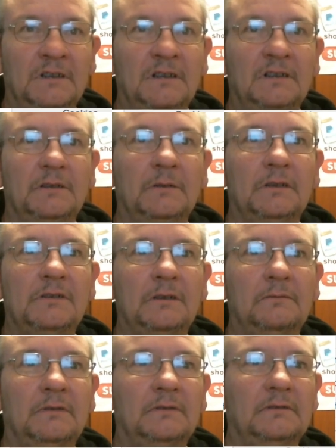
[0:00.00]
So
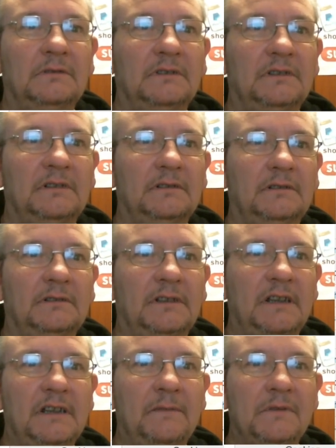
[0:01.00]
they
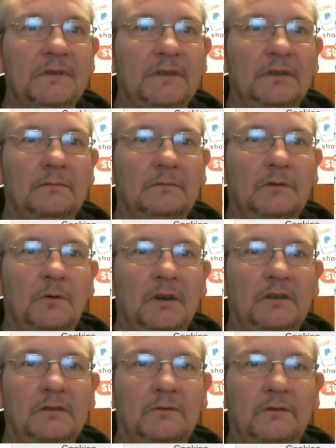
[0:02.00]
give us quite a
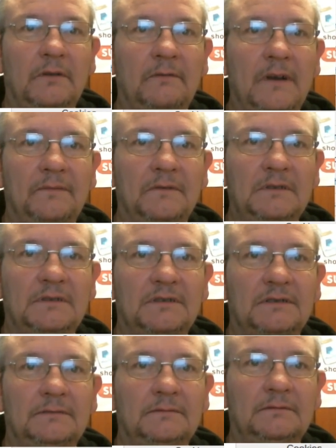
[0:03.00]
good grid reference.
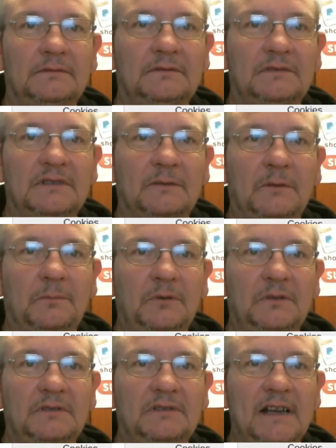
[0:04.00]
So we'll
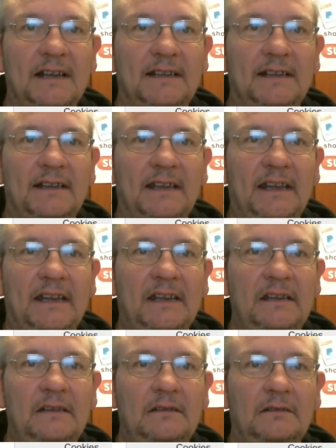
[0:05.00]
put that in,
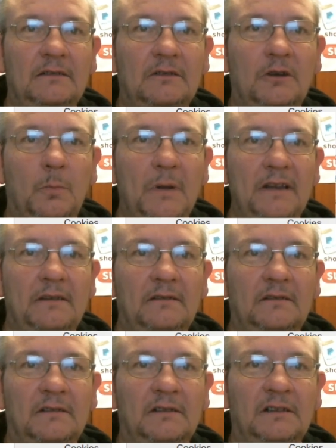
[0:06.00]
copy,
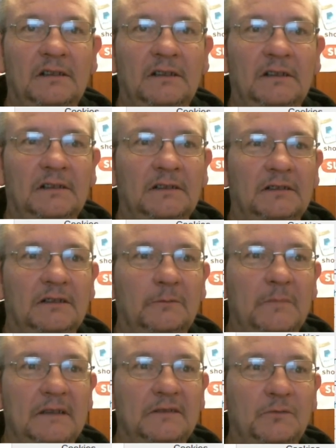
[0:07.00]
go
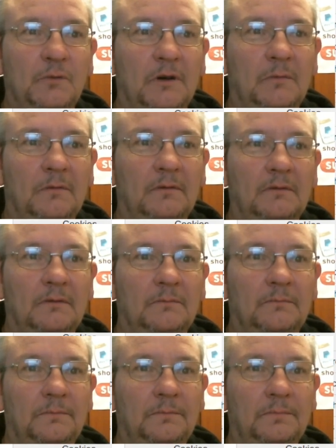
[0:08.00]
back to our
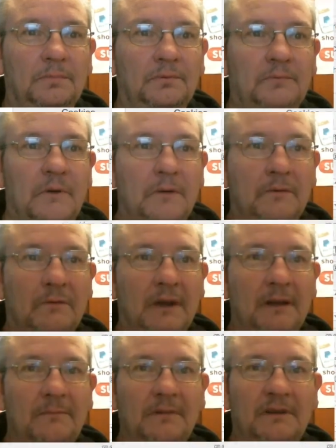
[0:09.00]

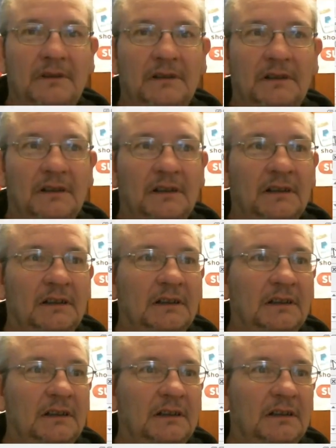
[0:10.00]
program,
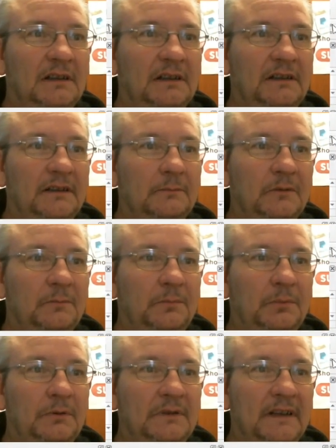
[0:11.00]
and then we'll
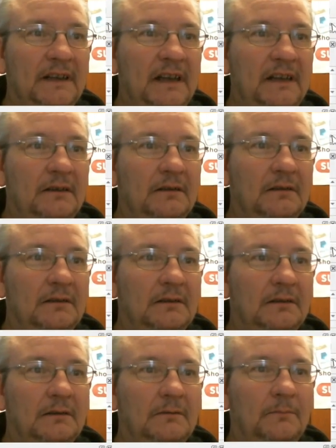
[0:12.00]
put that in,
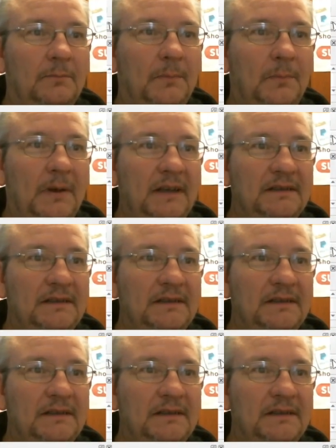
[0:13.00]
paste,